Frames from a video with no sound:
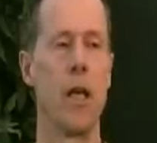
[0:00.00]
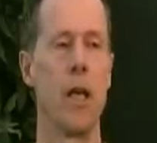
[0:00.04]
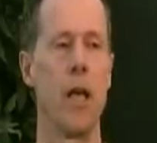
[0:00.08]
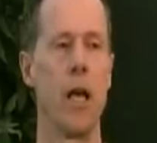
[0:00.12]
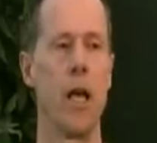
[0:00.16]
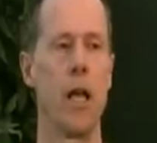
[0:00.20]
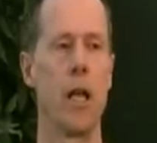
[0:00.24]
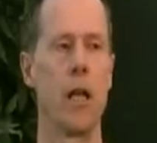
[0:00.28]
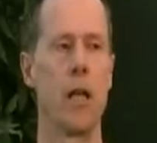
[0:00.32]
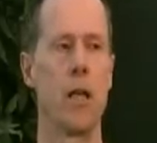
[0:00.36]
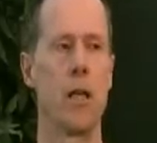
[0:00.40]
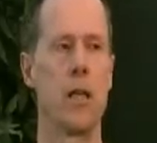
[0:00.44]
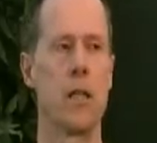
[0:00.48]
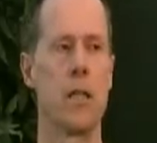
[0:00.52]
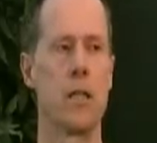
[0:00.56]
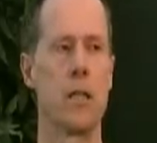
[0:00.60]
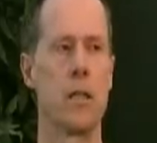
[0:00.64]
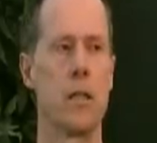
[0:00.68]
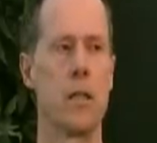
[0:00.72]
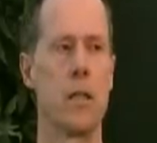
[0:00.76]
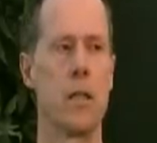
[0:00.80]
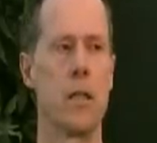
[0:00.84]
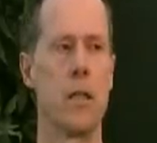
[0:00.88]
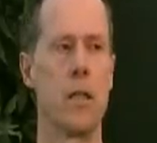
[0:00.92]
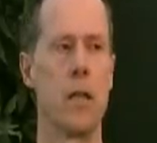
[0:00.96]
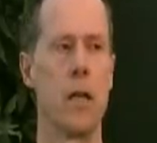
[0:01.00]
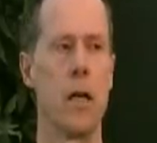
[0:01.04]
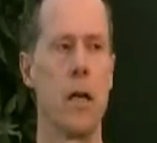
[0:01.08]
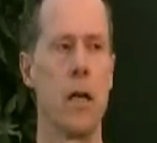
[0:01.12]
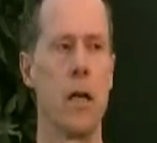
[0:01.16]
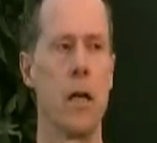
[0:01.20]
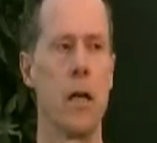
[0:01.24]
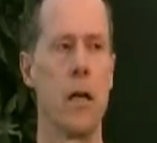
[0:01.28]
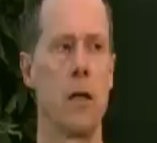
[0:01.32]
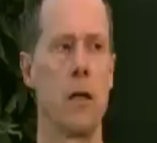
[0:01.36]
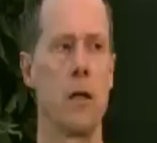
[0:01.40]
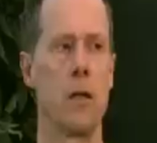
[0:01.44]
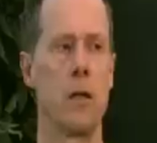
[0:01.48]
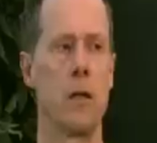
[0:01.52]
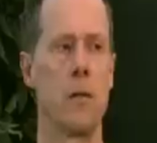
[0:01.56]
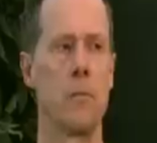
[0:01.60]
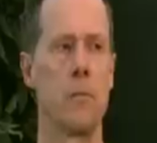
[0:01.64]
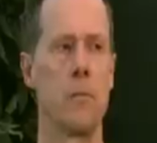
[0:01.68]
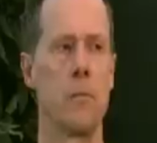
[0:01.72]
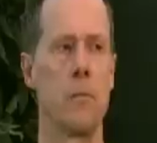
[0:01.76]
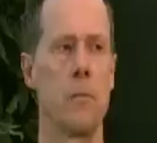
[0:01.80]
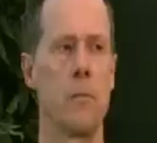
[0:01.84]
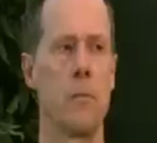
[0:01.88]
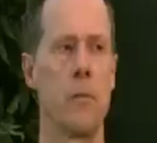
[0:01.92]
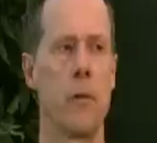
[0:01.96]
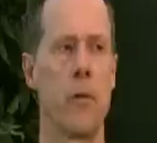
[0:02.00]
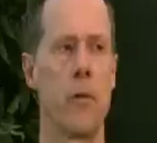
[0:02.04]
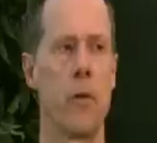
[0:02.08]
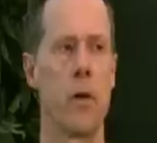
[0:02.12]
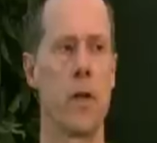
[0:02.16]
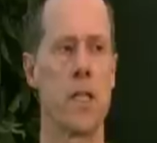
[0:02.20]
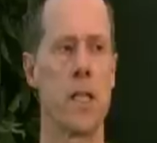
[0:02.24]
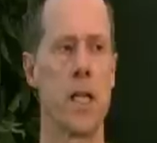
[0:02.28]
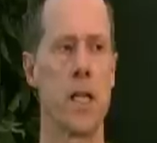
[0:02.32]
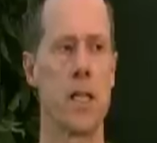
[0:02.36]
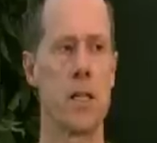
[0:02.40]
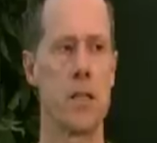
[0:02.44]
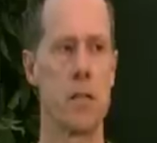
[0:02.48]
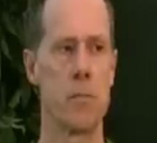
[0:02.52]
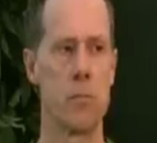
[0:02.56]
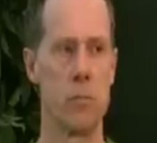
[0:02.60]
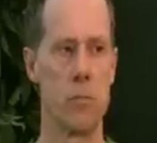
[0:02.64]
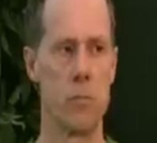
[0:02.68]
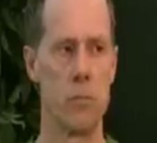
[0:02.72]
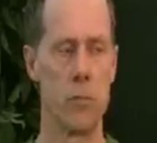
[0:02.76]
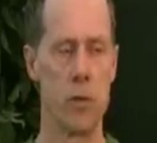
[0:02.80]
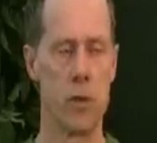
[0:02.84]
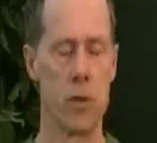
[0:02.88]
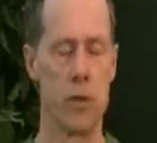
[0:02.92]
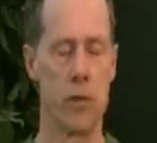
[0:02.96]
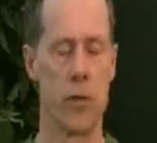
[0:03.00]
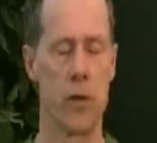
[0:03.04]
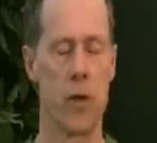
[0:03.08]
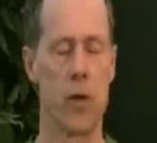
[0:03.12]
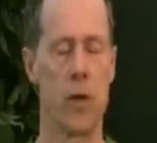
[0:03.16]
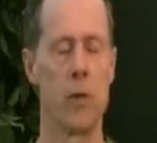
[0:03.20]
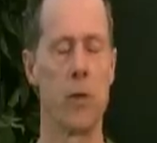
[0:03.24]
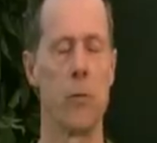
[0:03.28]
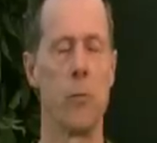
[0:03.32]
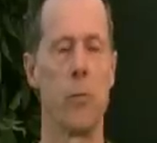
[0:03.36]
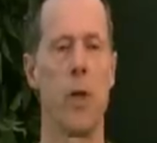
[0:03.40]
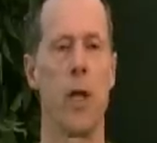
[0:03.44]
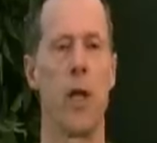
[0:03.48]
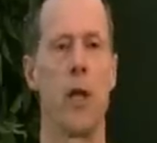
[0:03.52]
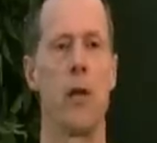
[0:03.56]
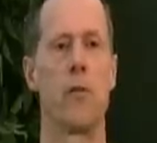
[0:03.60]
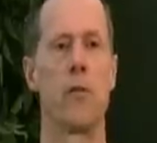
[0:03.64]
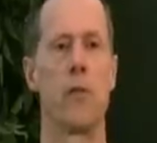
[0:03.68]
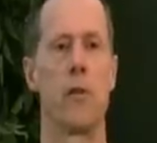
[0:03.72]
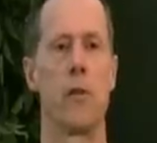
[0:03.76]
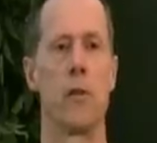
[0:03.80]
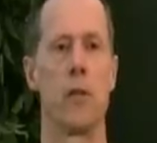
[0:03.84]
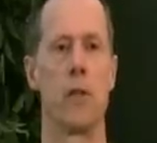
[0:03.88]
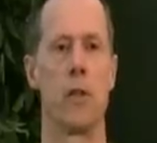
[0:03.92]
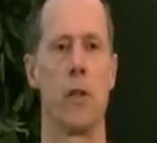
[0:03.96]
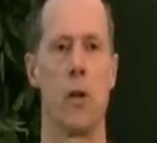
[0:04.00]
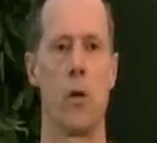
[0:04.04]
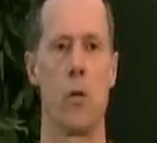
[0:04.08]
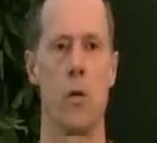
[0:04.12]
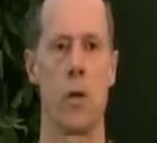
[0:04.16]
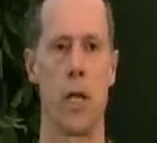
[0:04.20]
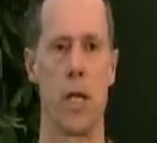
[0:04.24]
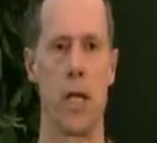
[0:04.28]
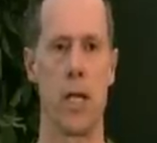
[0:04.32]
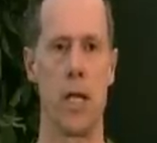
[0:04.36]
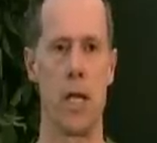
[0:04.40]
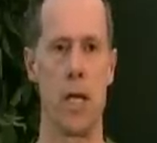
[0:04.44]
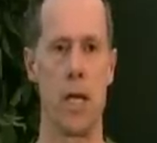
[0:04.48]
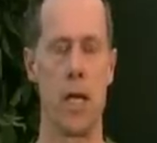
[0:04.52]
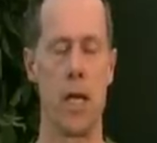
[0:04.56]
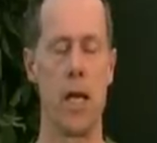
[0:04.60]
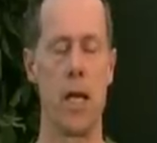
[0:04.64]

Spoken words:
And of course that's difficult and painful and lonely.